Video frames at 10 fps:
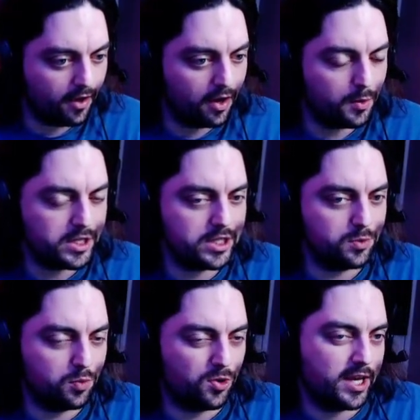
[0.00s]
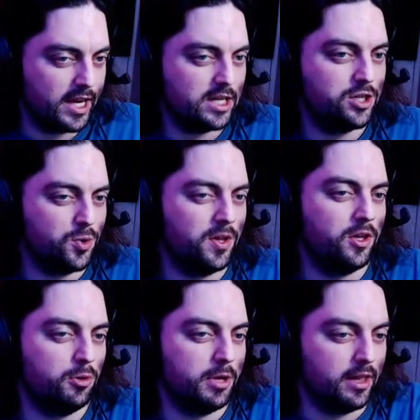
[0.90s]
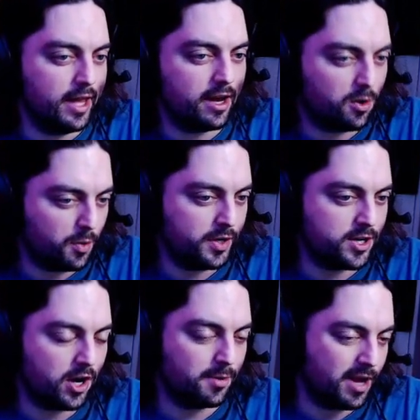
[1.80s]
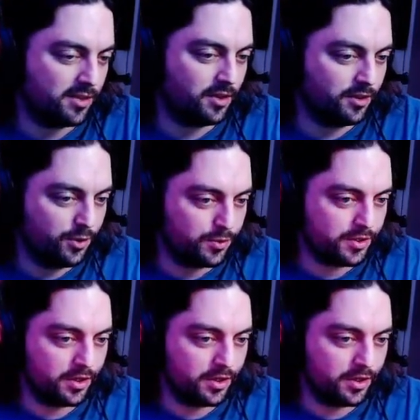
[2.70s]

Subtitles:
which we'll get into a little bit later when we talk about the loot.